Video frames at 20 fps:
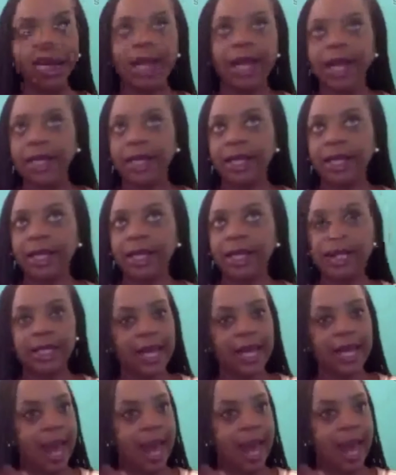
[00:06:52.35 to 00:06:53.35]
And he
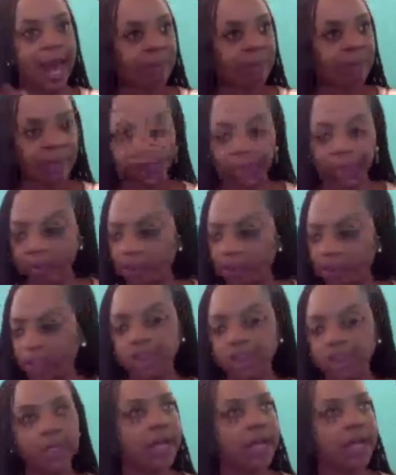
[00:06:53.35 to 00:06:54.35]
had me
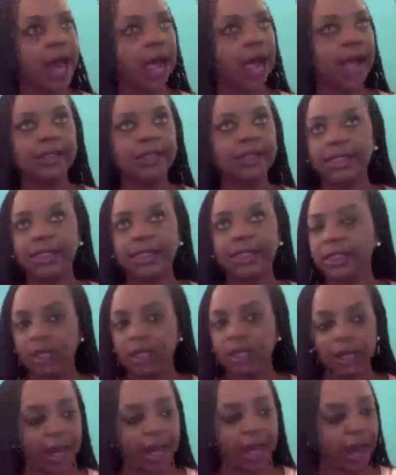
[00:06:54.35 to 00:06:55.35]
teaching,
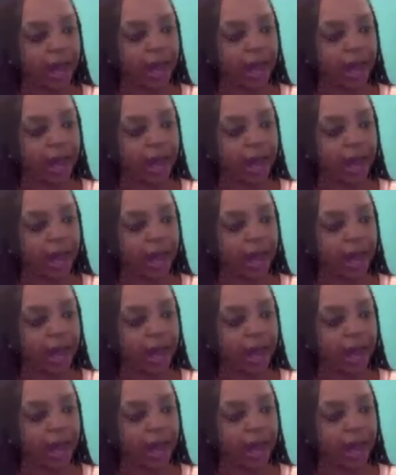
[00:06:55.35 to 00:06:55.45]
acting,